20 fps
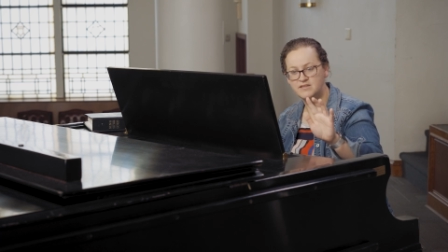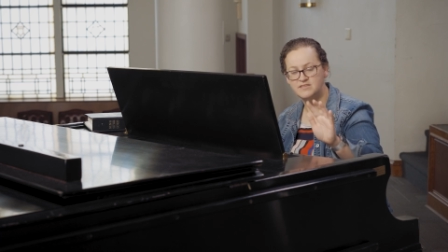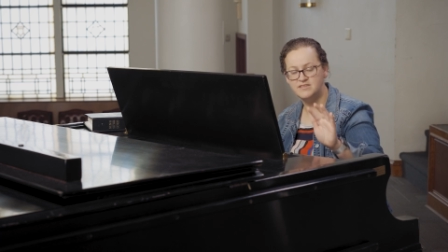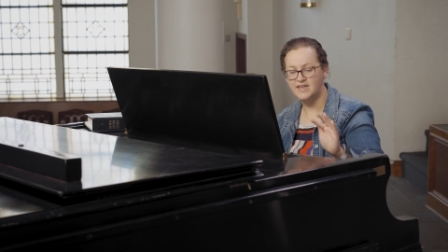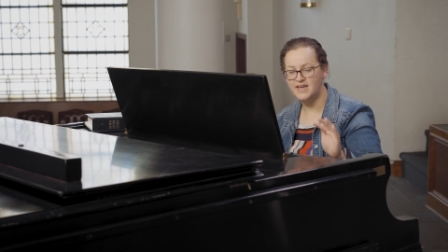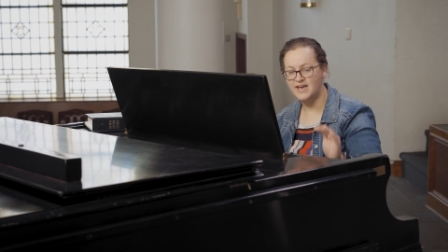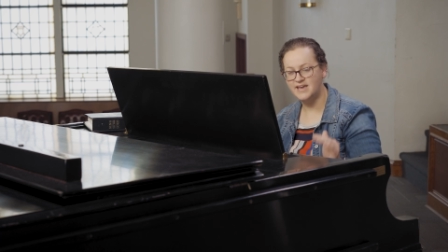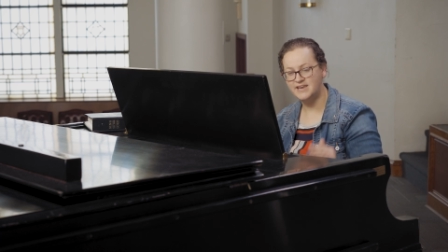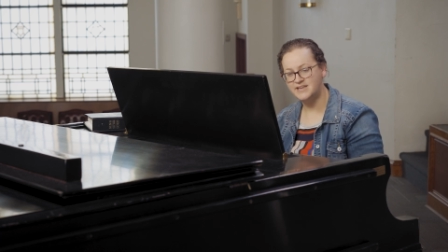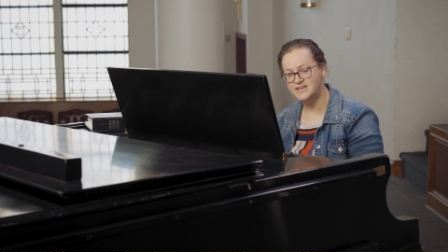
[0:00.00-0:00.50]

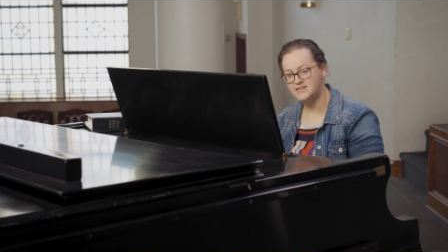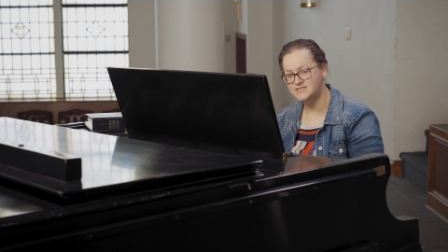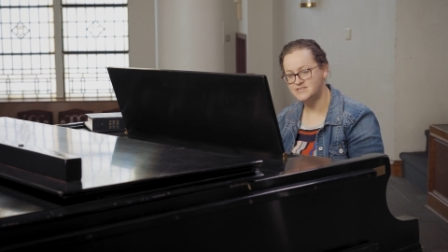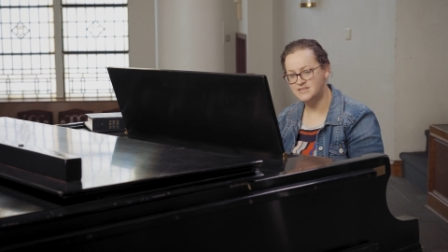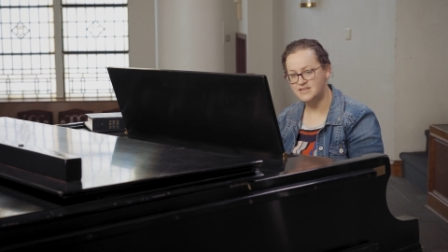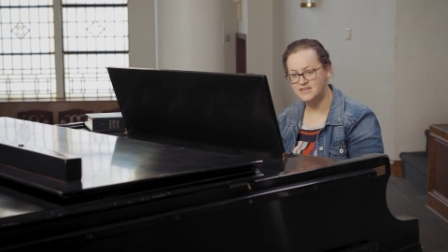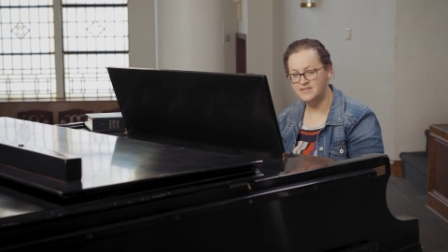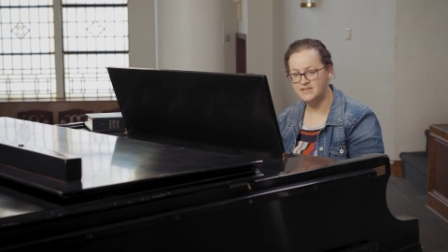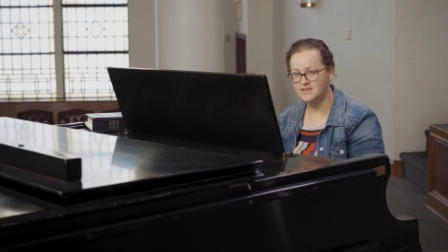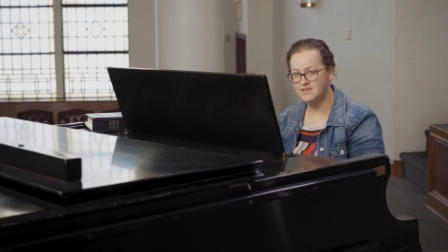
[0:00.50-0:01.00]
the ideas
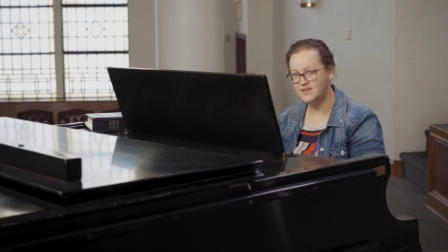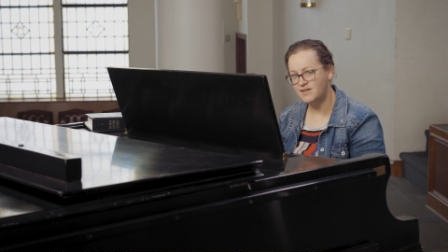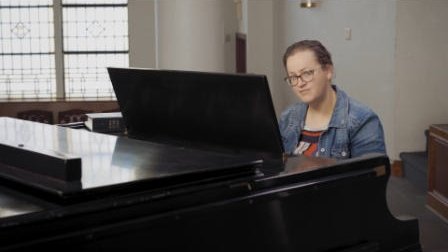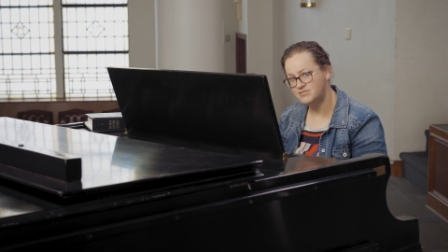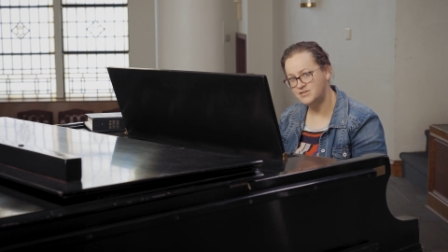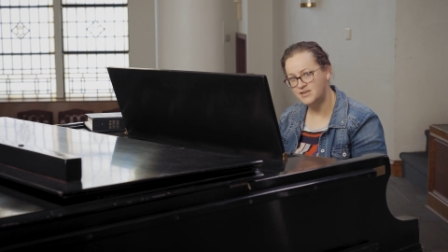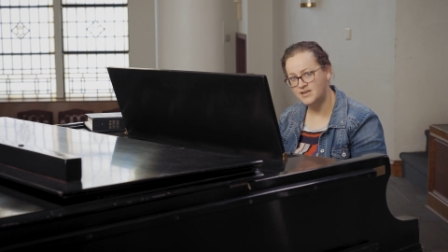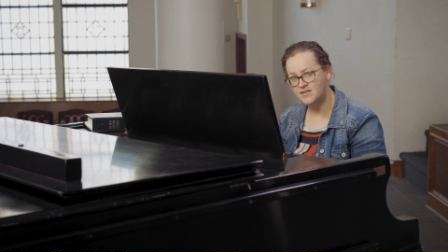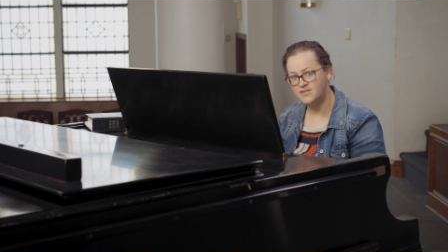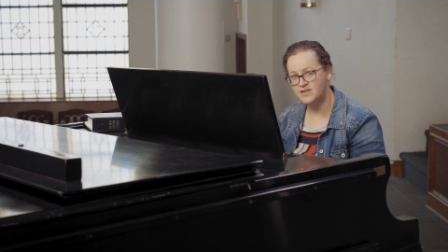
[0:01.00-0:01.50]
in the
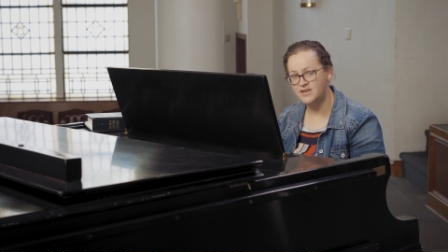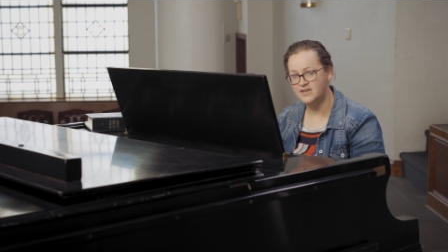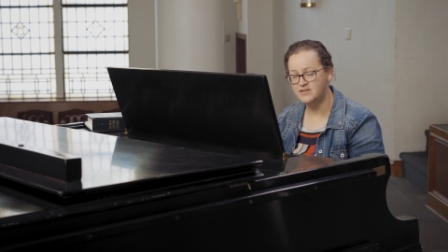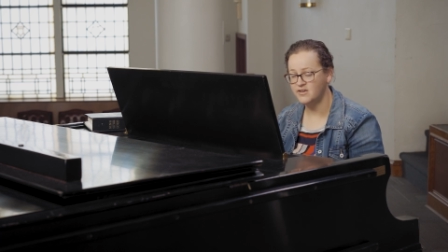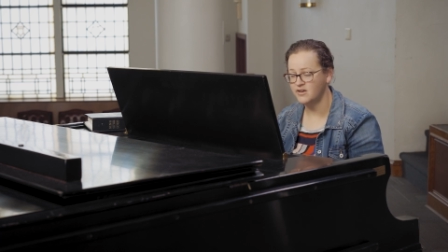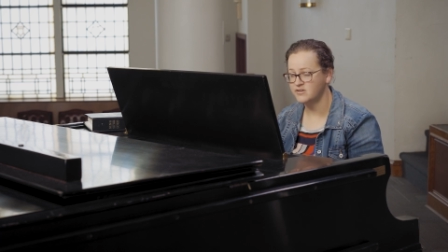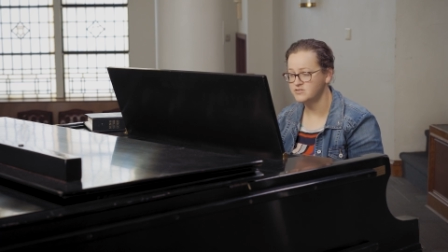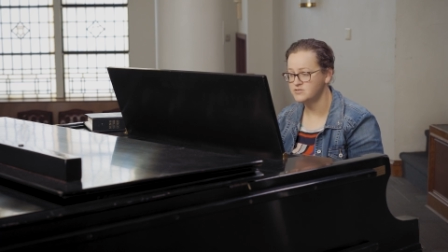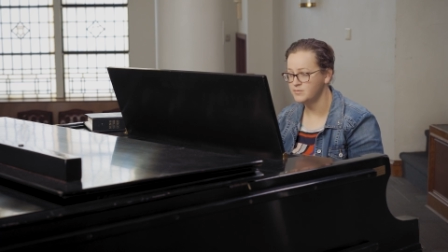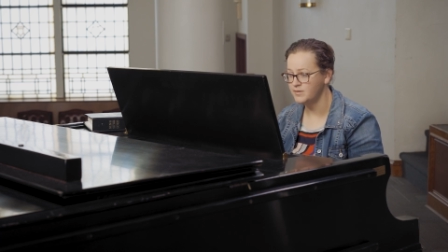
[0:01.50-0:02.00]
left hand that I
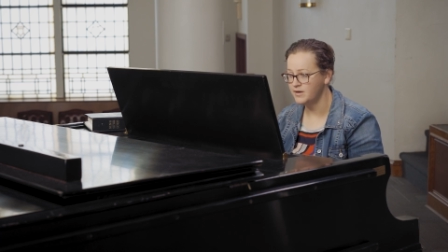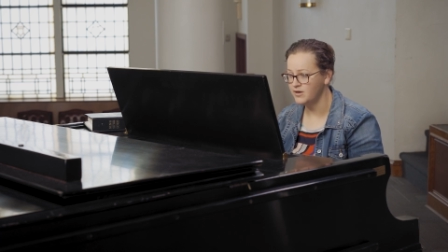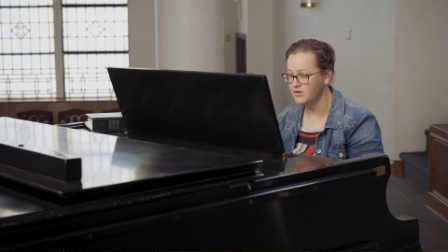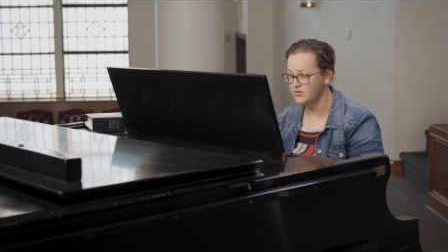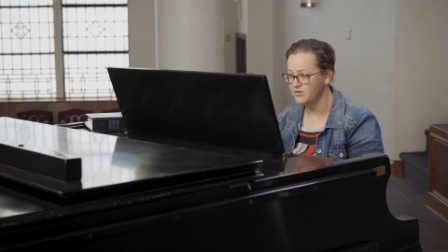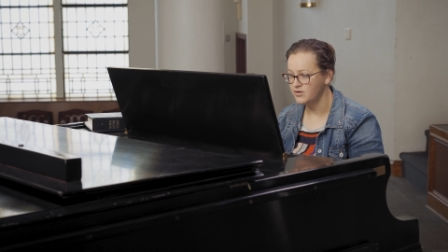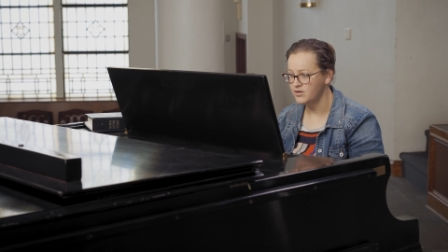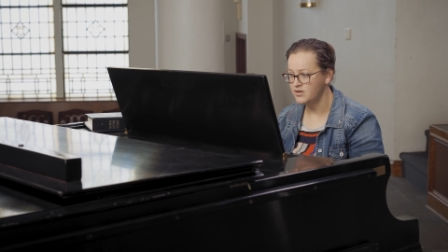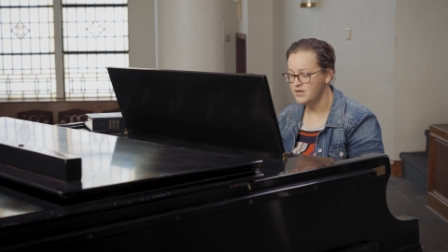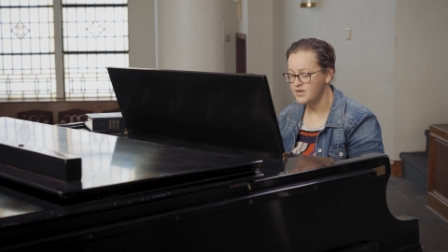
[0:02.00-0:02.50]
talked
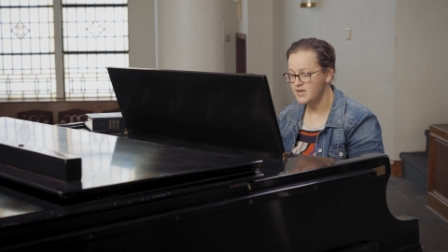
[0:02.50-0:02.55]
about